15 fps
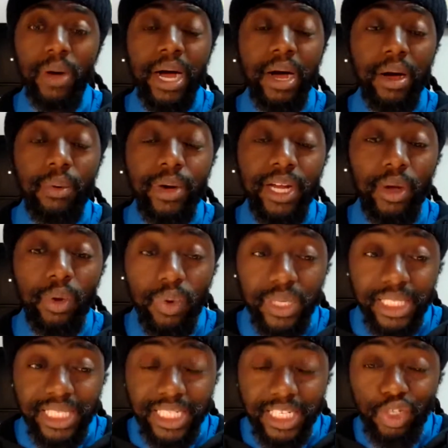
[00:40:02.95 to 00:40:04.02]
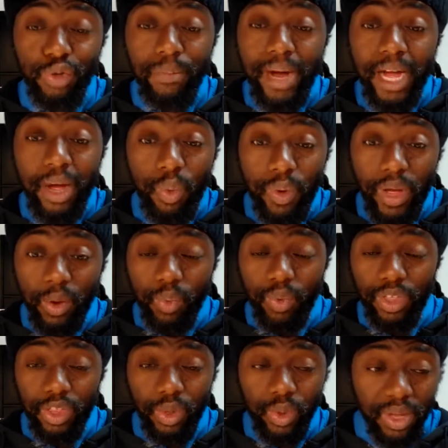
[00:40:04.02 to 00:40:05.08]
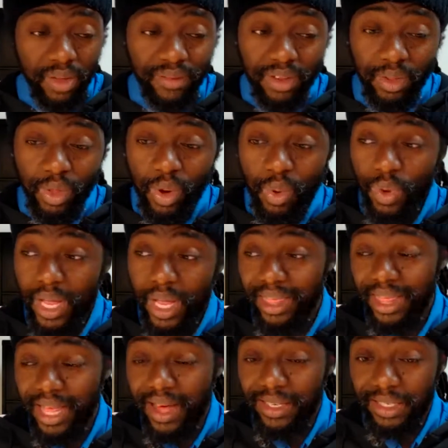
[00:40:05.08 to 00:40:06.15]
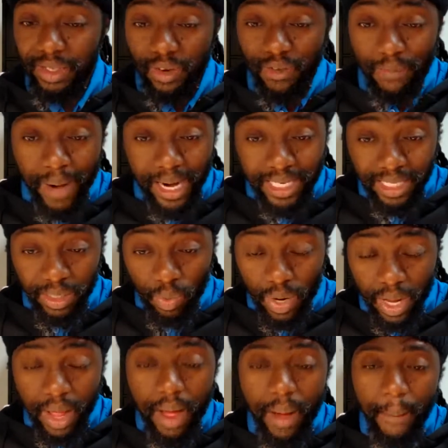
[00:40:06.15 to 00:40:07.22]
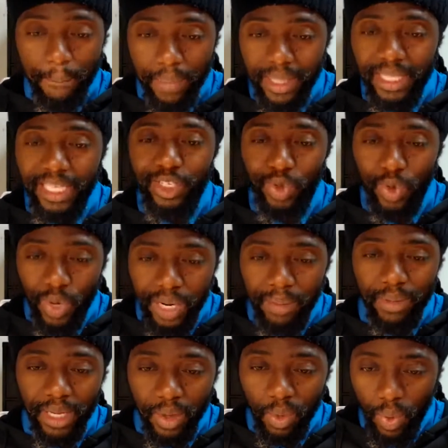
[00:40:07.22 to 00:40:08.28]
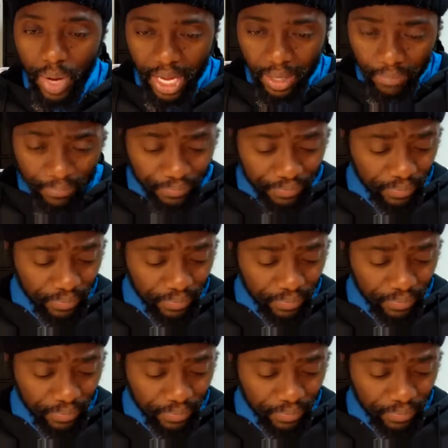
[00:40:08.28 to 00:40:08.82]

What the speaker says: Wow, I want to continue my work with you, even though we are thousands of miles away, but there's going to be a way.